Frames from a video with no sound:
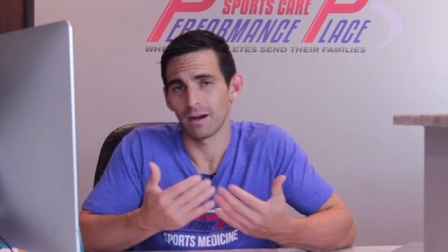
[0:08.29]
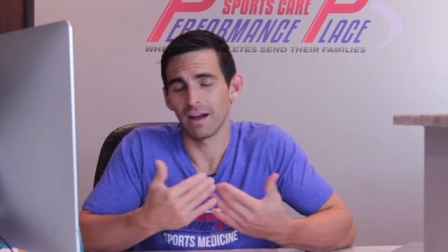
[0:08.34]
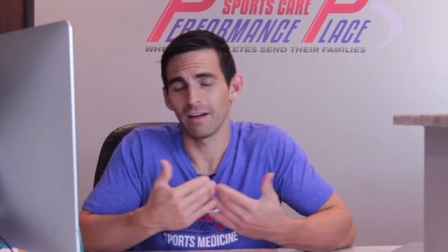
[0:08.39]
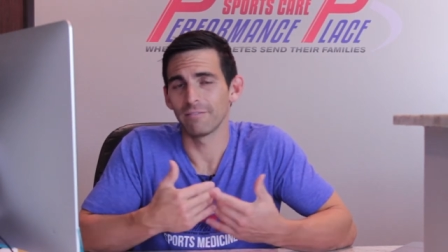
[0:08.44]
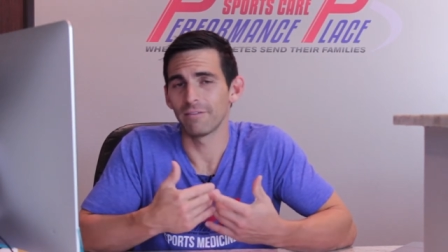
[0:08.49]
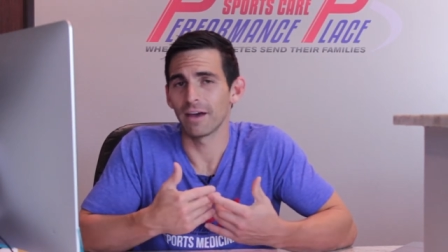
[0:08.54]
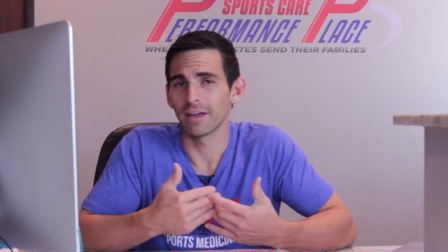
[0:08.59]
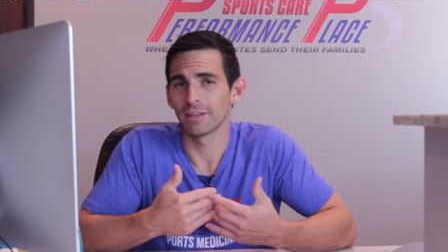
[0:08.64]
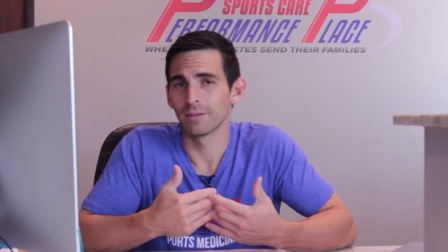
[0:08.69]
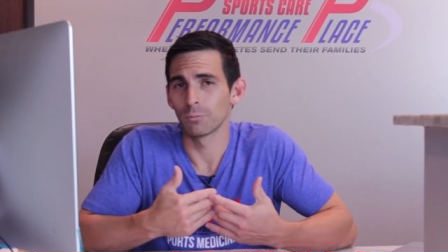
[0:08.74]

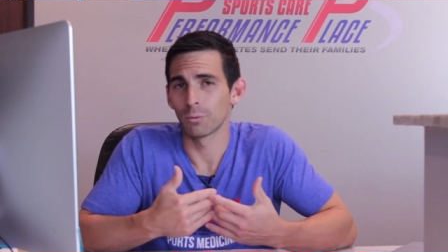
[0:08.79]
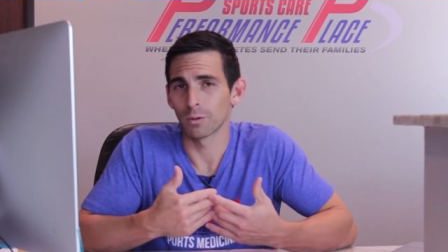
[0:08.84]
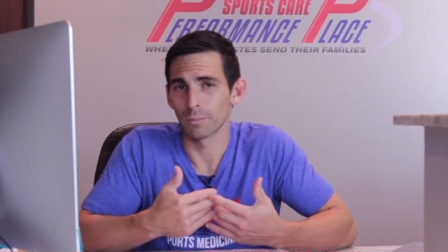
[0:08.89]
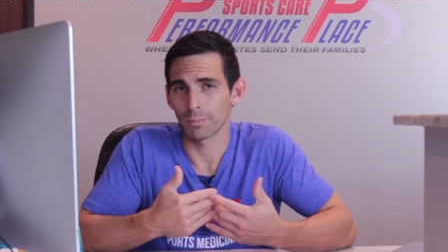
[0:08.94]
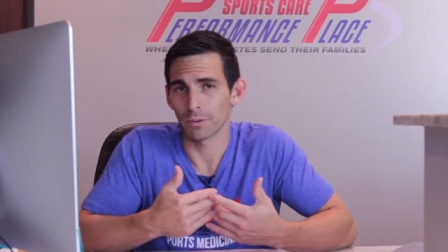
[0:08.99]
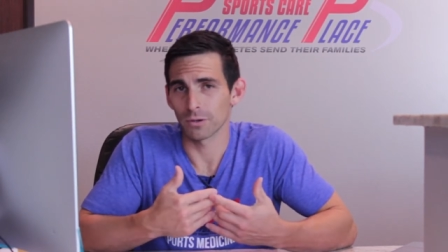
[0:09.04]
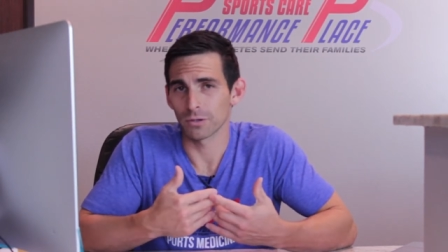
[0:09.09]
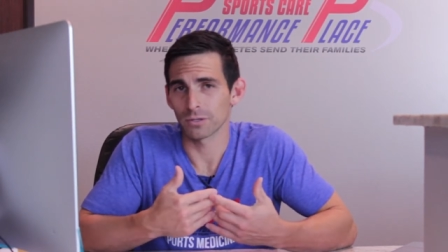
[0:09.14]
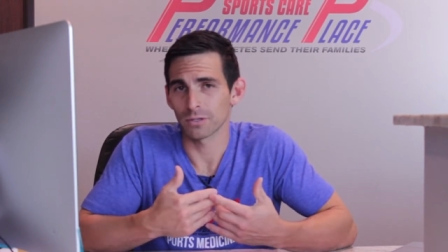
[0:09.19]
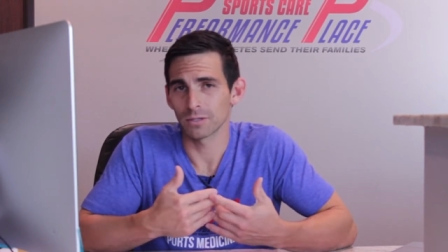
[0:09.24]
I've had
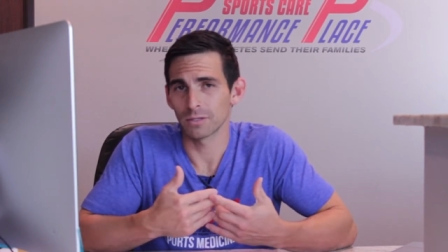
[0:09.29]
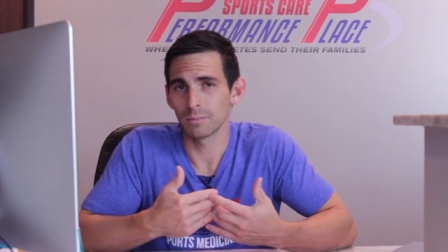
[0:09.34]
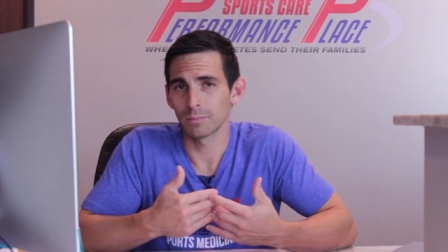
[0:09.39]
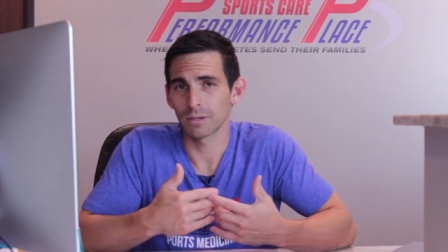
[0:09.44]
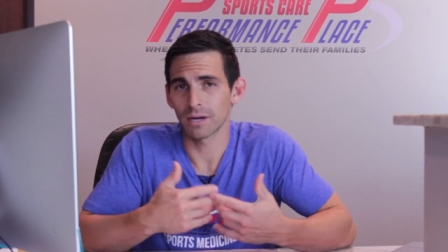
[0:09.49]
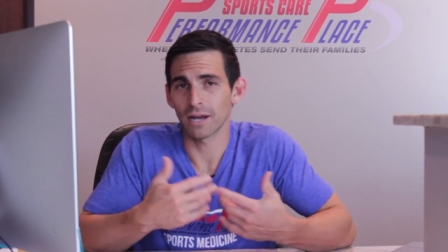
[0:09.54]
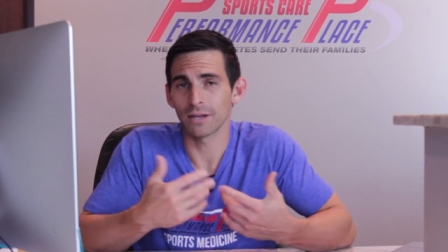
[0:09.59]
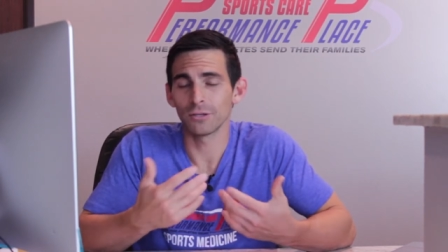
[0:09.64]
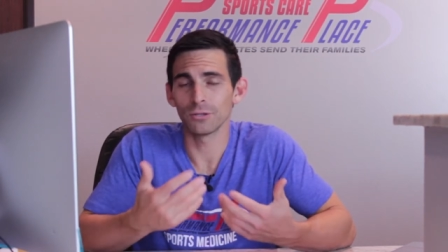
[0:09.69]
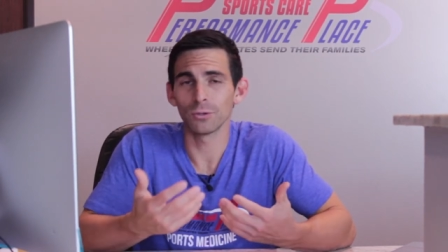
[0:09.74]
one personally,
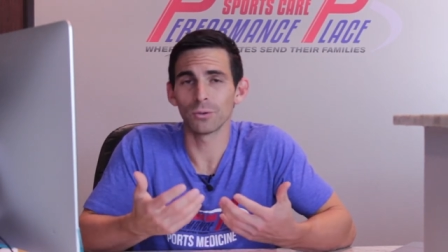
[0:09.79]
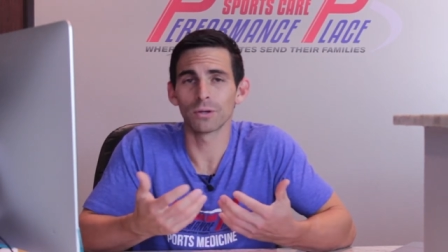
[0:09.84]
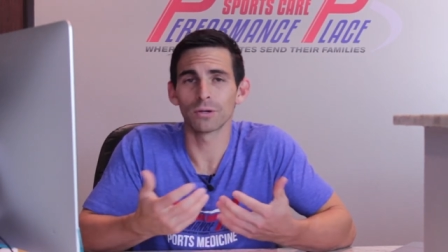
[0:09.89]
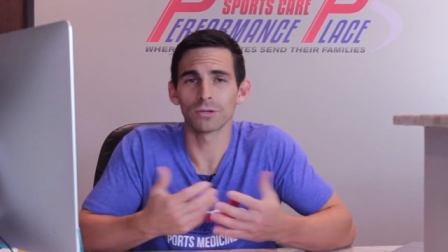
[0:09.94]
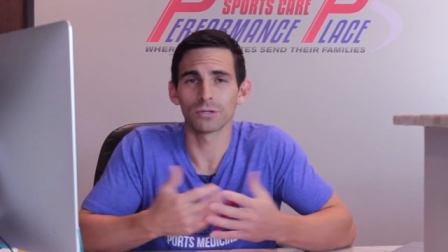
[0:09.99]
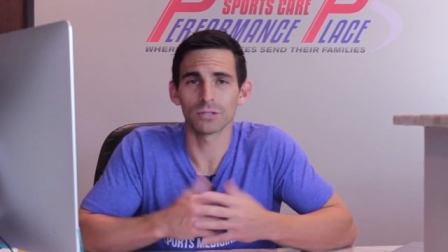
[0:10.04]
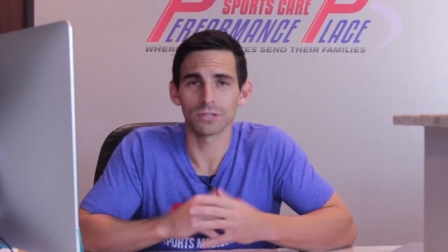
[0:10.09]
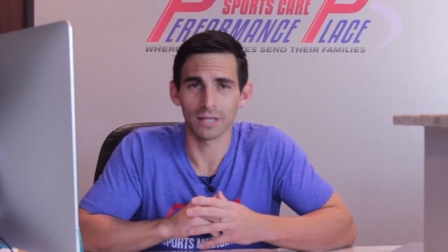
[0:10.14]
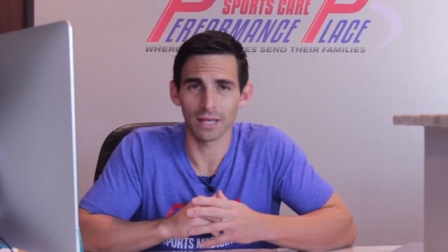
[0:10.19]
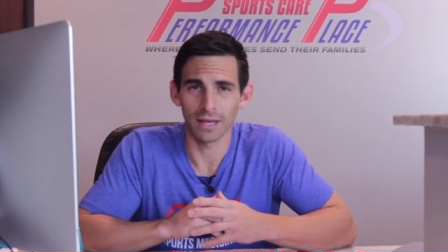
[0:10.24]
but I do
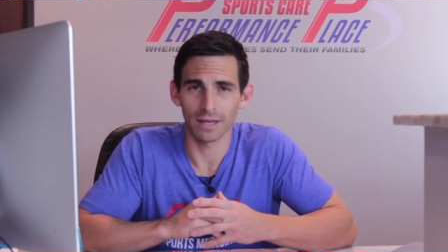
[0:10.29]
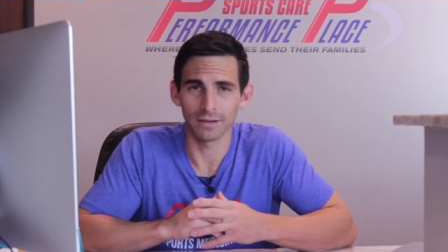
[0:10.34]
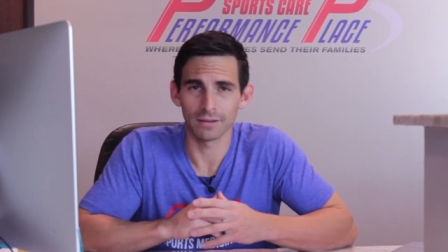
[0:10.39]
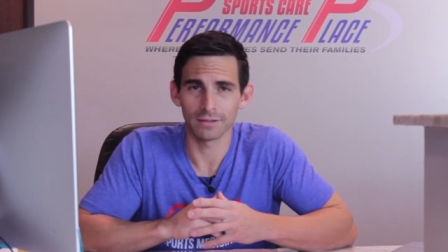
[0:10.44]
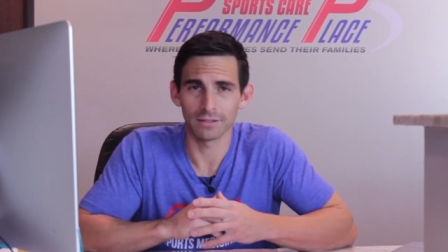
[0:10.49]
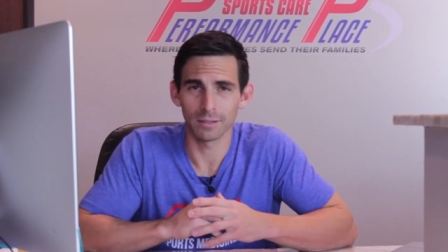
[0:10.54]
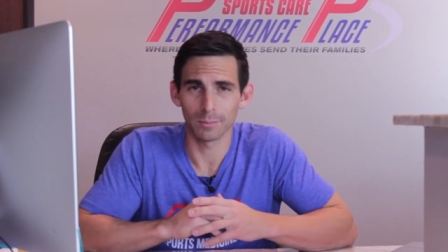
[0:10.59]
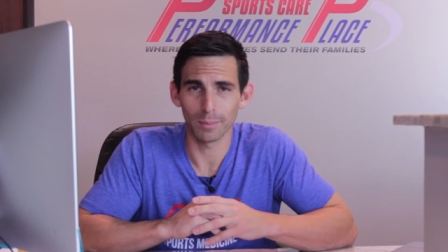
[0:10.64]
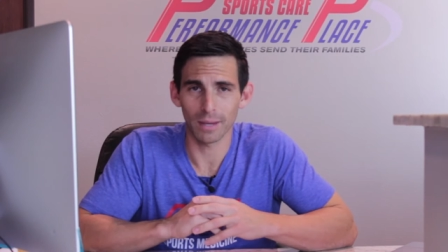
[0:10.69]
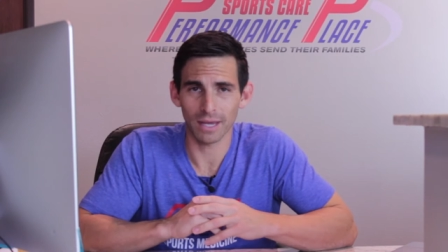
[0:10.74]

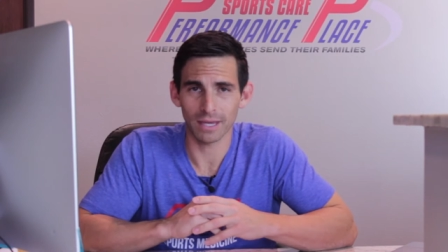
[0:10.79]
understand the